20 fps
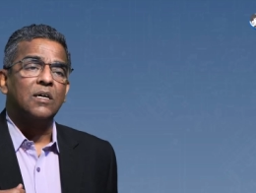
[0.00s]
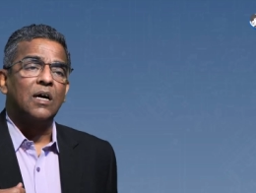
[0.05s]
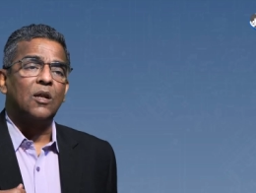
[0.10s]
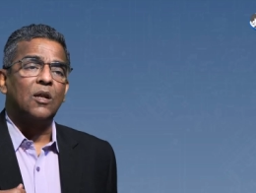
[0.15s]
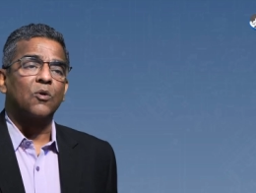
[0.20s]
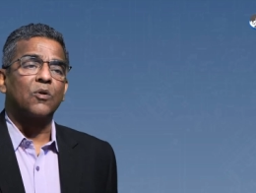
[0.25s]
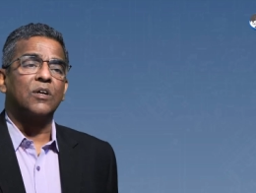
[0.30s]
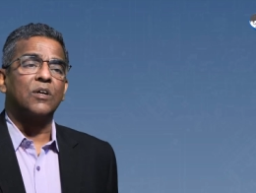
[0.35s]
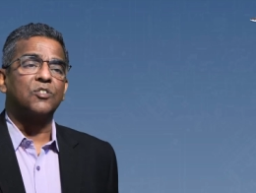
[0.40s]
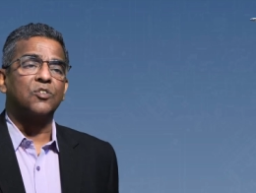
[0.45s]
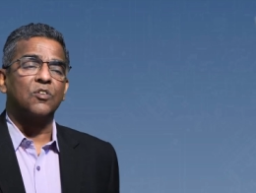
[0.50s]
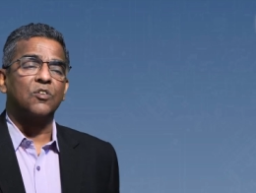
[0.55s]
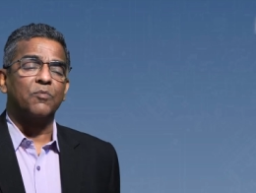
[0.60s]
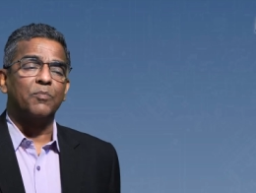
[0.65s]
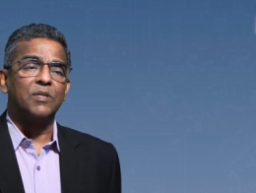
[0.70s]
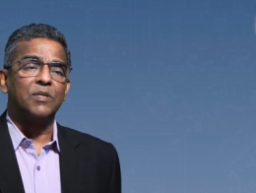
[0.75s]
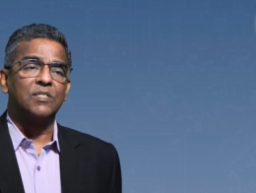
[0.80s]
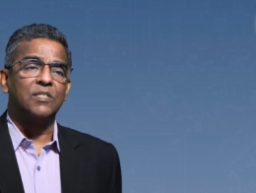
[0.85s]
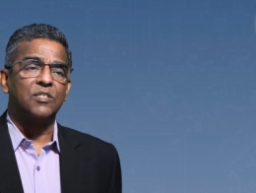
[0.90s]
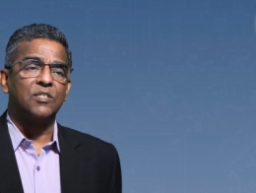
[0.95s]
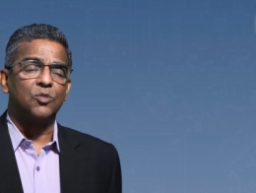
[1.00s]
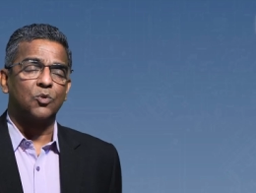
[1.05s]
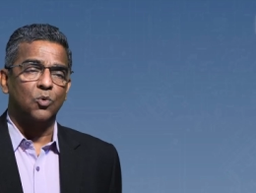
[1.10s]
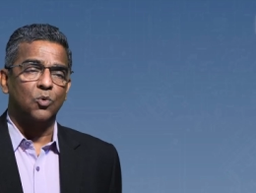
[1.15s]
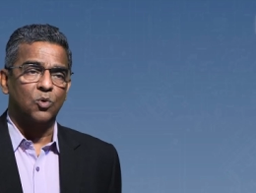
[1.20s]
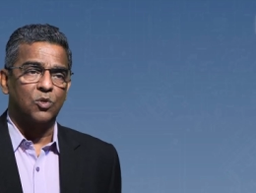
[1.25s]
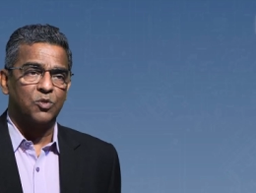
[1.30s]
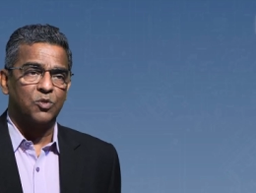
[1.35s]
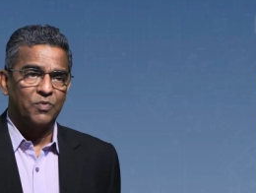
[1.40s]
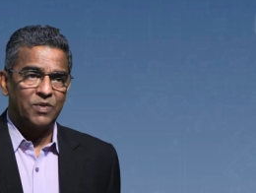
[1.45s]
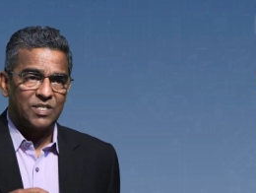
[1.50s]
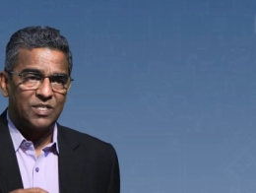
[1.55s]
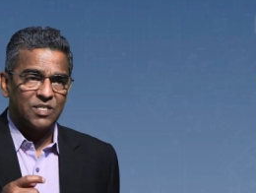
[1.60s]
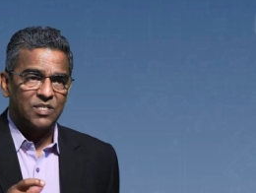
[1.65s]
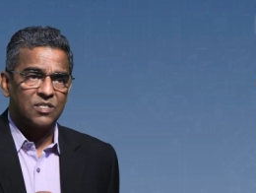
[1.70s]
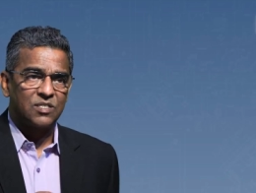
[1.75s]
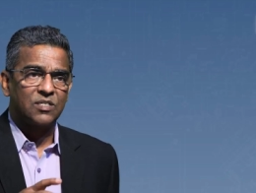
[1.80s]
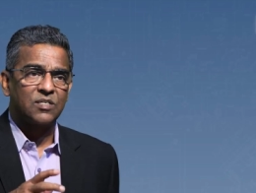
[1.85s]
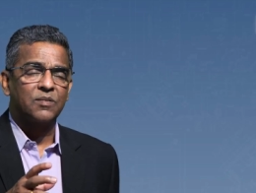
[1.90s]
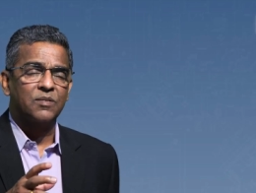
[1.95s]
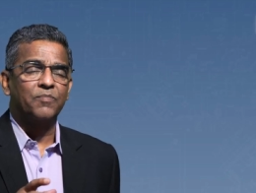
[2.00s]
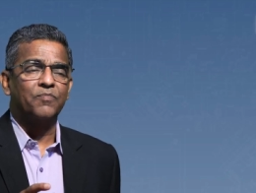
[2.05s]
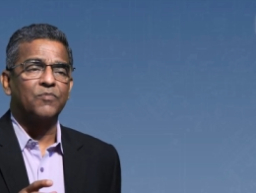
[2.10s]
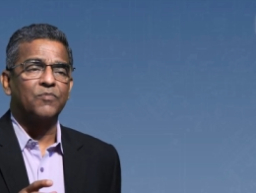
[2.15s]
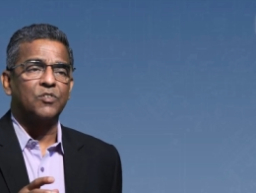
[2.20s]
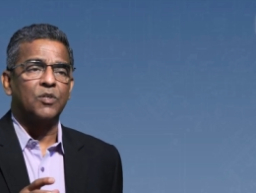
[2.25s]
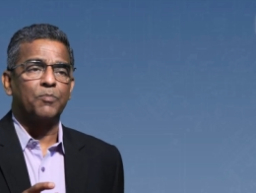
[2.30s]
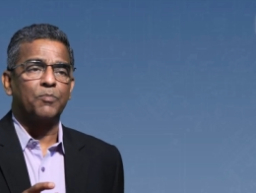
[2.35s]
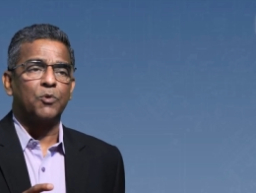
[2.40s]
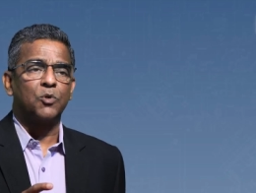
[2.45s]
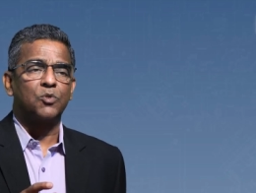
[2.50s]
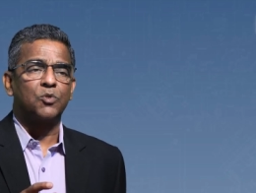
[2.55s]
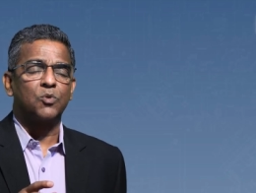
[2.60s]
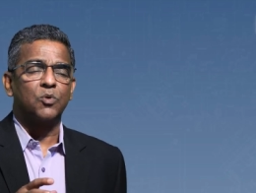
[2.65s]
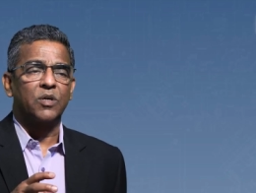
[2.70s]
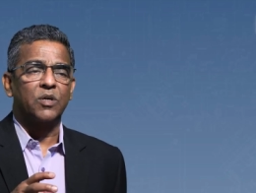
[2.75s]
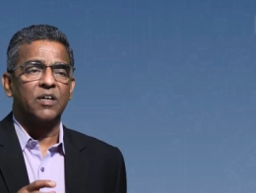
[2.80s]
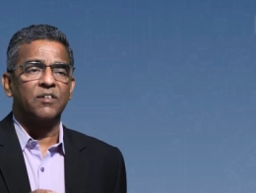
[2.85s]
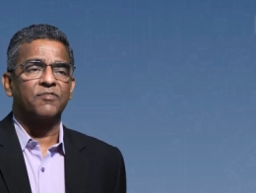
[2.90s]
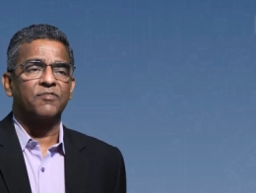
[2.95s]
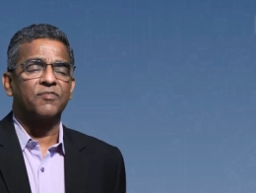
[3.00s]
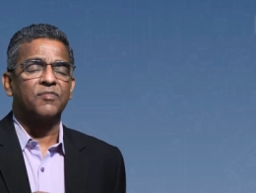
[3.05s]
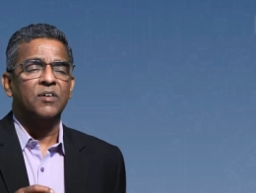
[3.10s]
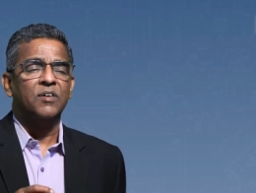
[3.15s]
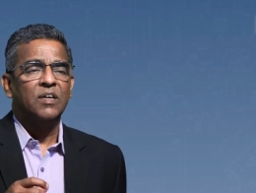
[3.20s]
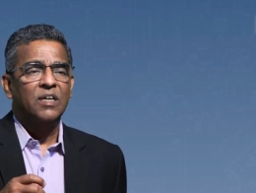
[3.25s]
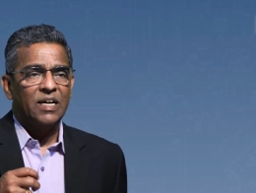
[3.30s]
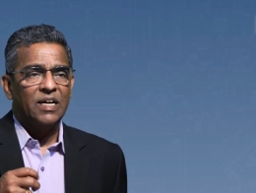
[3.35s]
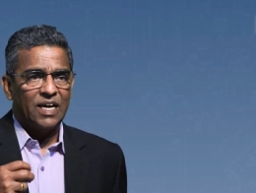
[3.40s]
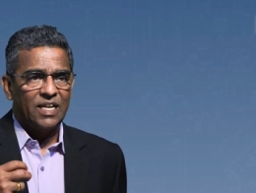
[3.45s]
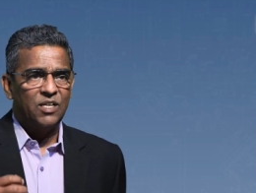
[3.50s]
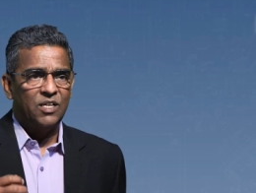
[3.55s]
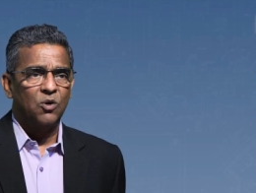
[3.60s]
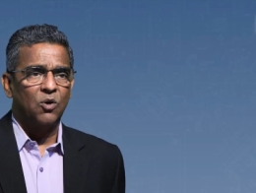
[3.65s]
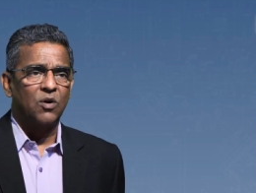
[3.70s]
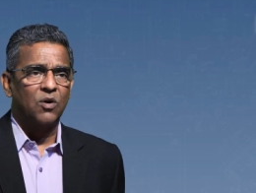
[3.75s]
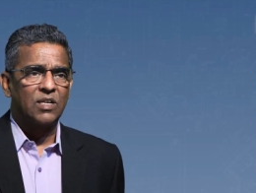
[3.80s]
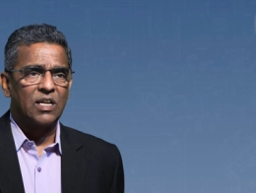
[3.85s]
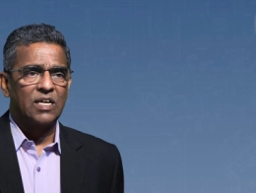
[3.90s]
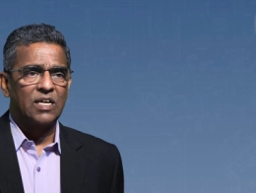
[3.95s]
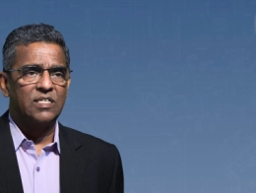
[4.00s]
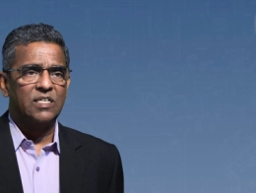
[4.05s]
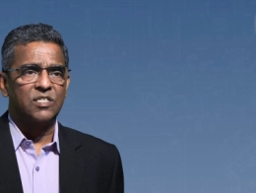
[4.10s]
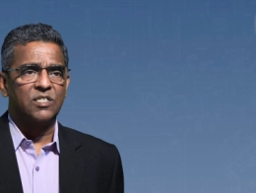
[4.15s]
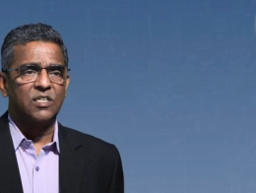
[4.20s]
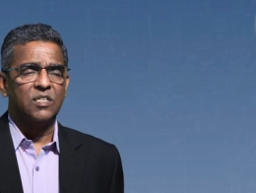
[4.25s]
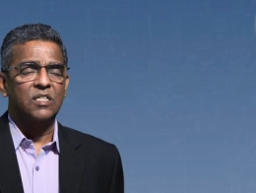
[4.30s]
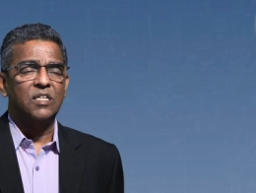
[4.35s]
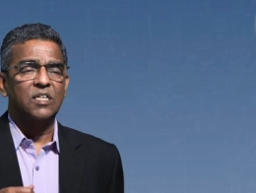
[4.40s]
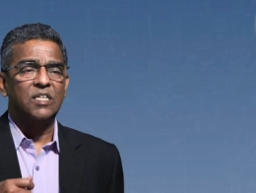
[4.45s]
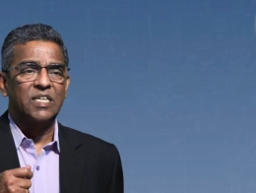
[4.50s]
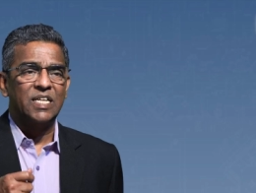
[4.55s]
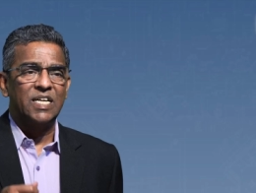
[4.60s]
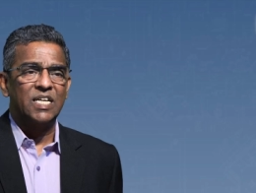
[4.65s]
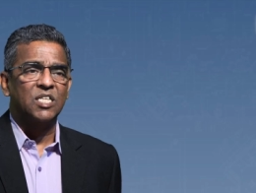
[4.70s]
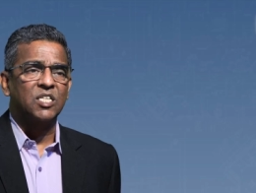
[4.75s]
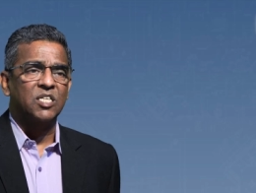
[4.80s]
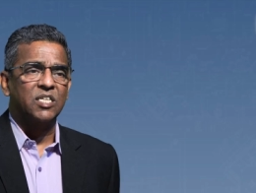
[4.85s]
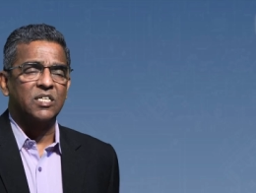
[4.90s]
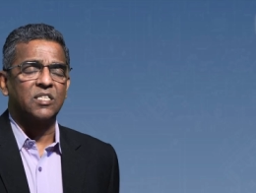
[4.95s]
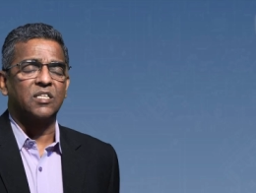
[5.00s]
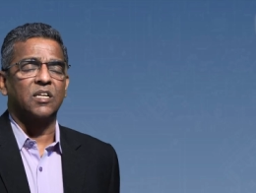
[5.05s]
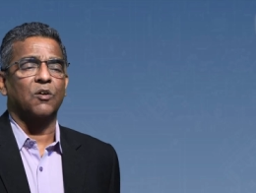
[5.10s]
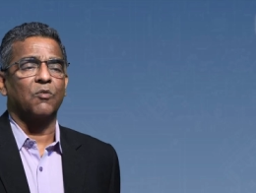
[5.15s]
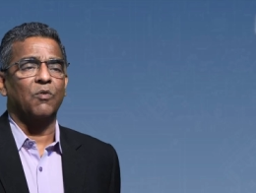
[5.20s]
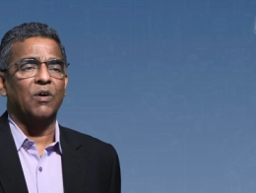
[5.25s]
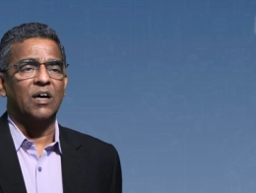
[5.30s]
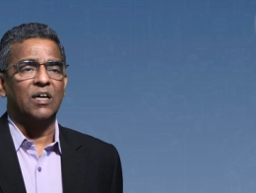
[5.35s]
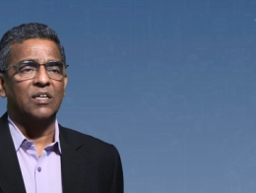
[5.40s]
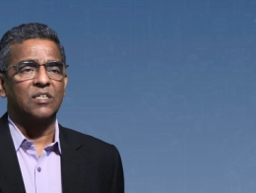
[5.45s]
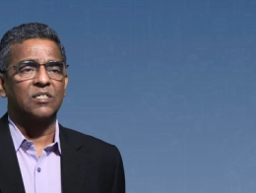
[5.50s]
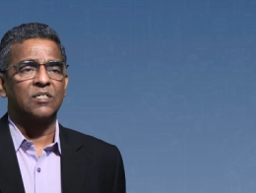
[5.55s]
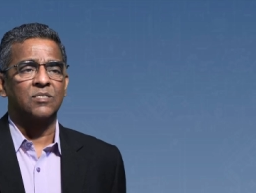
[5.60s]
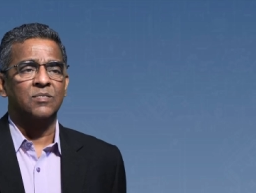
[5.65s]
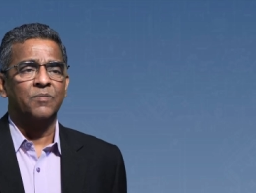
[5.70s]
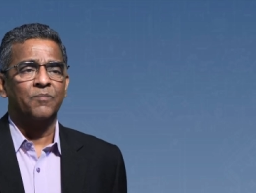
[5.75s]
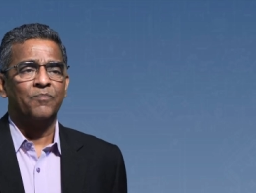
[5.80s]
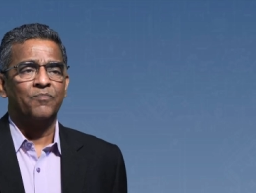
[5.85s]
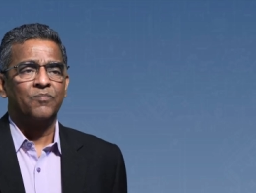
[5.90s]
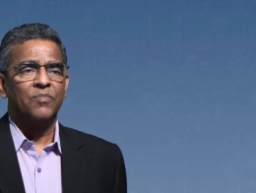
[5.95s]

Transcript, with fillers: allocation of business rules, which is supposed to give any organization the teeth it requires.